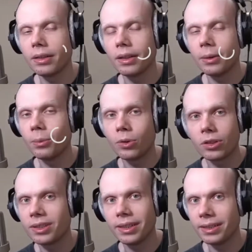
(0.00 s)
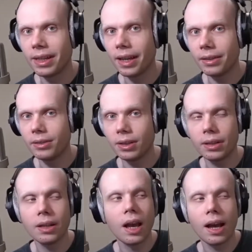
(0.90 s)
They weren't
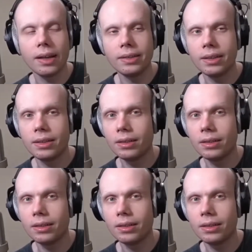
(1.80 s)
engaging. I didn't